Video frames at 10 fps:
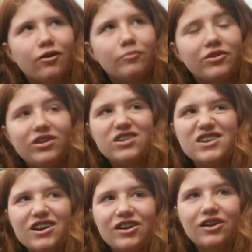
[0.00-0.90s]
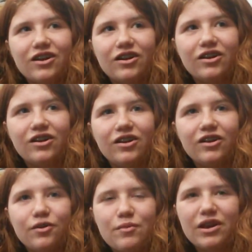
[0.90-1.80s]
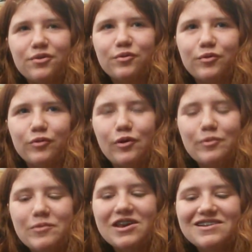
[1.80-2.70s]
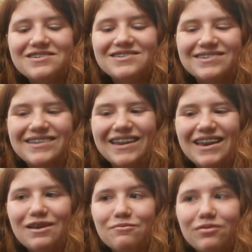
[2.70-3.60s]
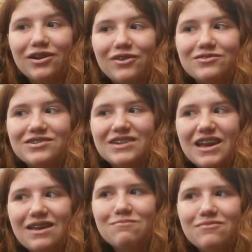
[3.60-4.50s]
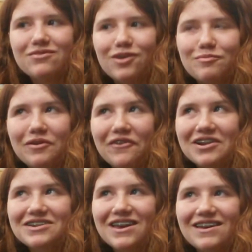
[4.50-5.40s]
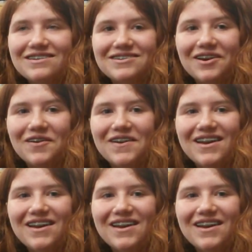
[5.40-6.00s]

the lead singer of My Chemical Romance. Can't pronounce his name. All my friends can't, so.